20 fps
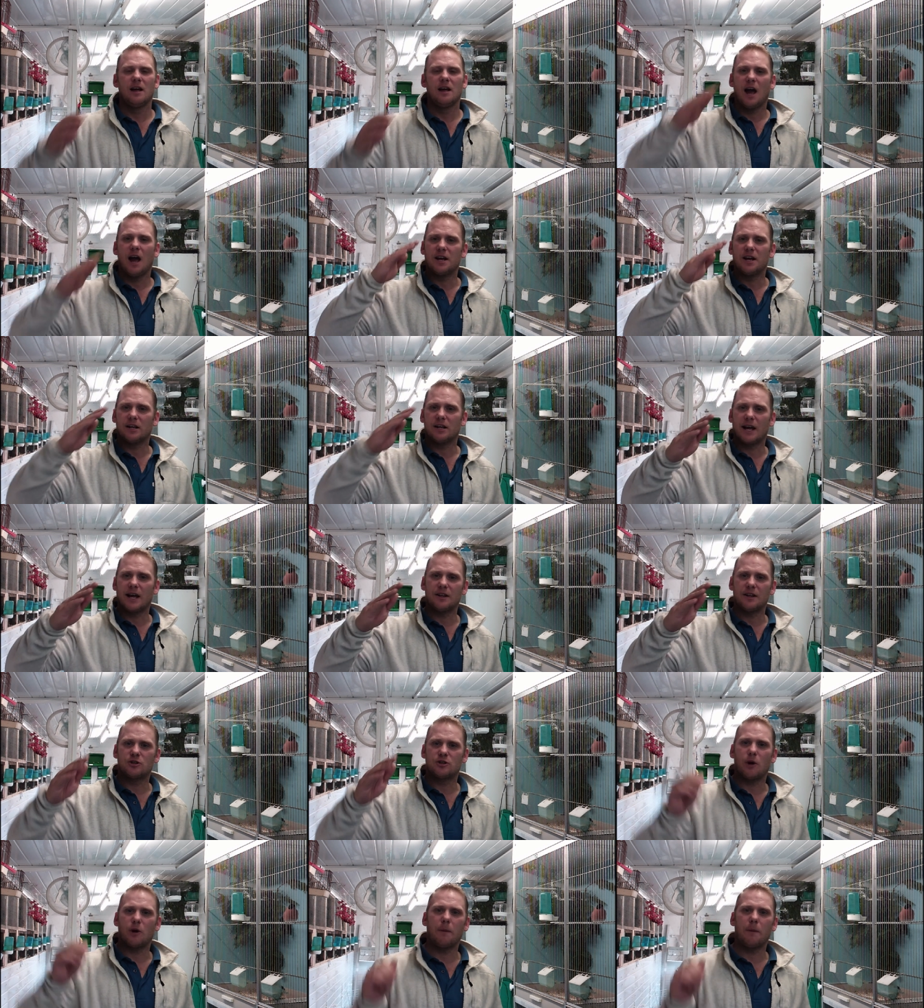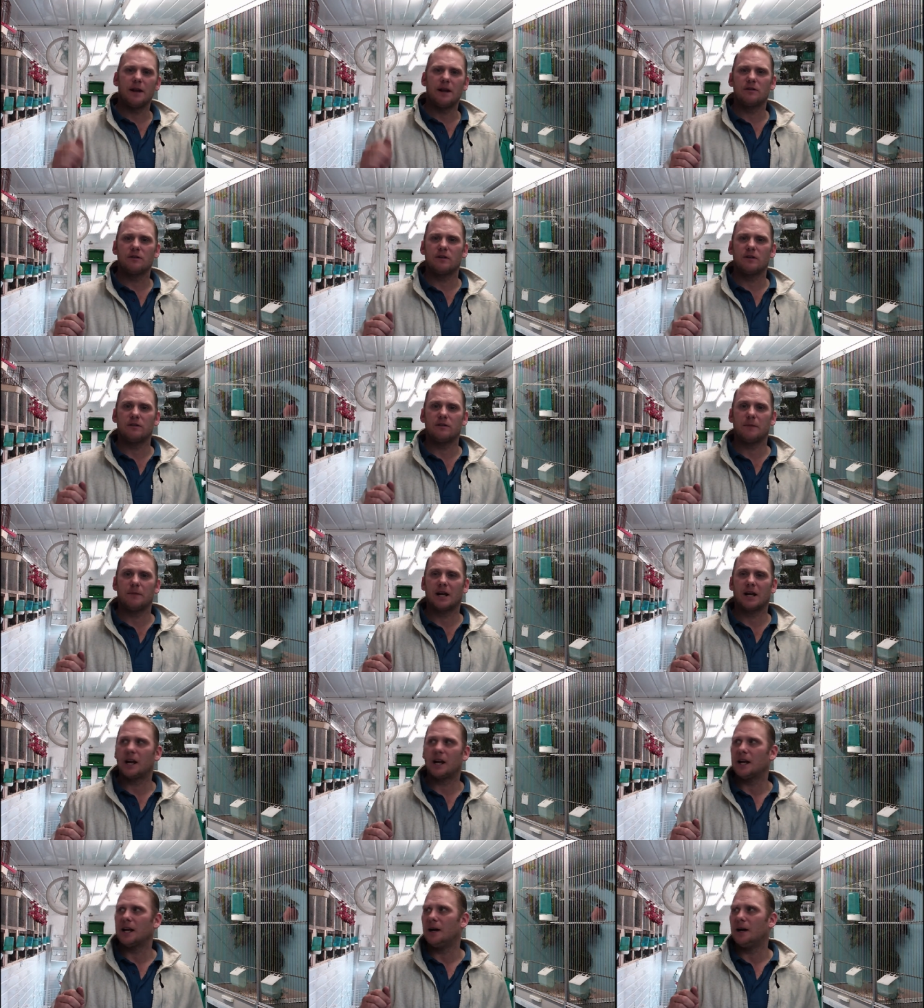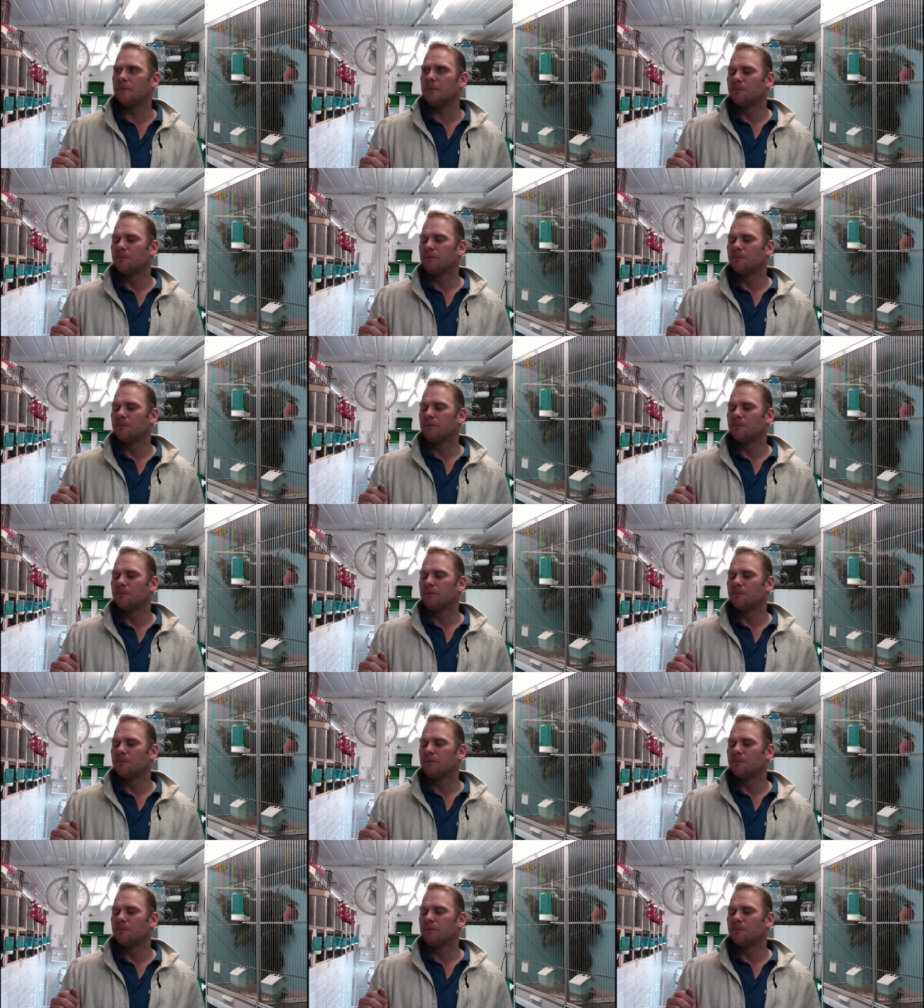and you'll get the top end that will be clear.